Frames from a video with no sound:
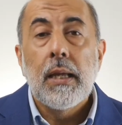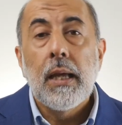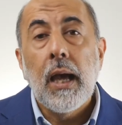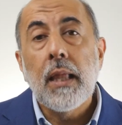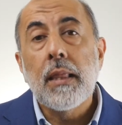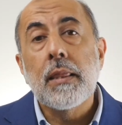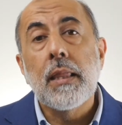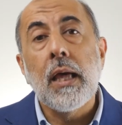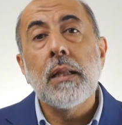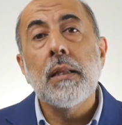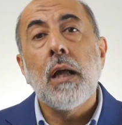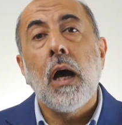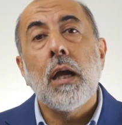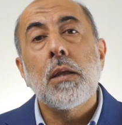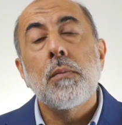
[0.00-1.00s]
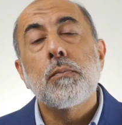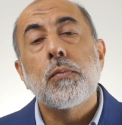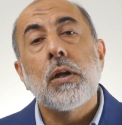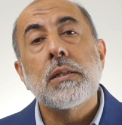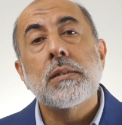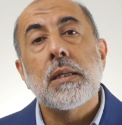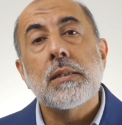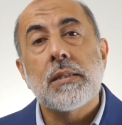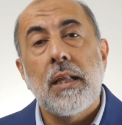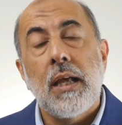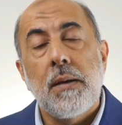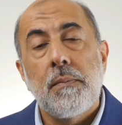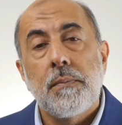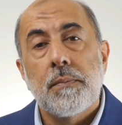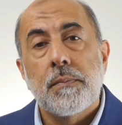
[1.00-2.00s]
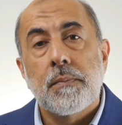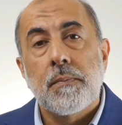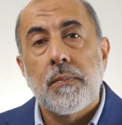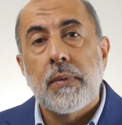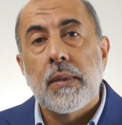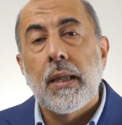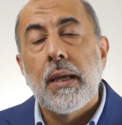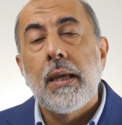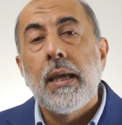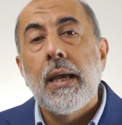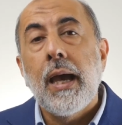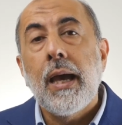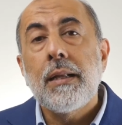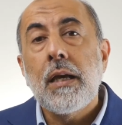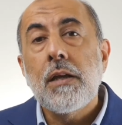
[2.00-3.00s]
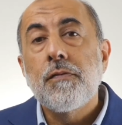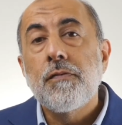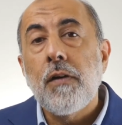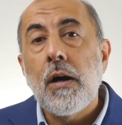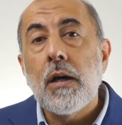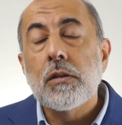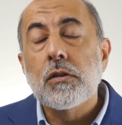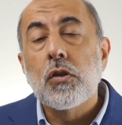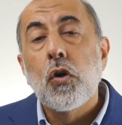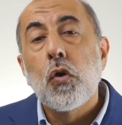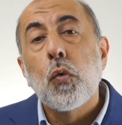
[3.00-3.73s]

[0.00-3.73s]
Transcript: And then I embraced Islam. And I fought